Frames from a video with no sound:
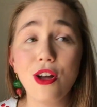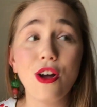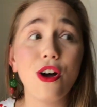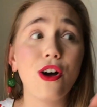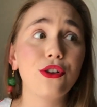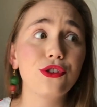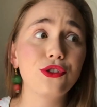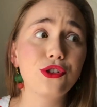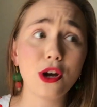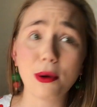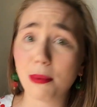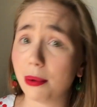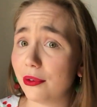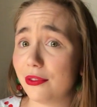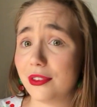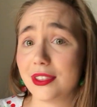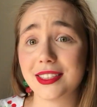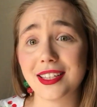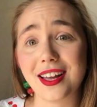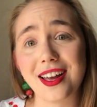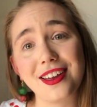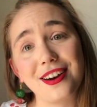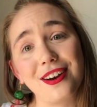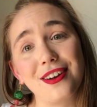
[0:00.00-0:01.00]
on top of a
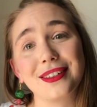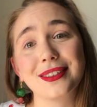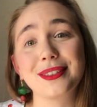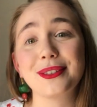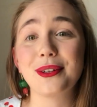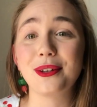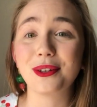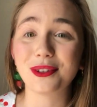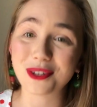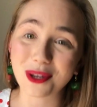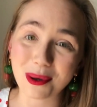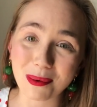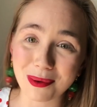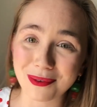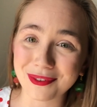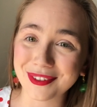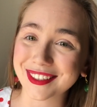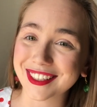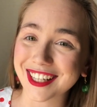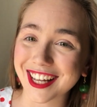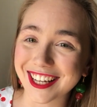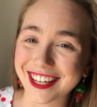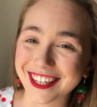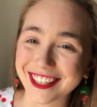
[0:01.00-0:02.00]
side hustle on top of a
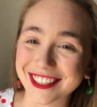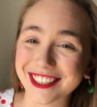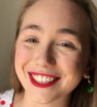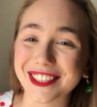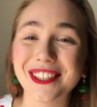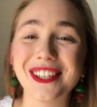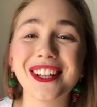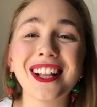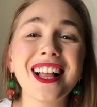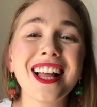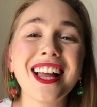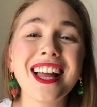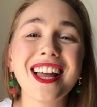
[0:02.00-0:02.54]
side hustle.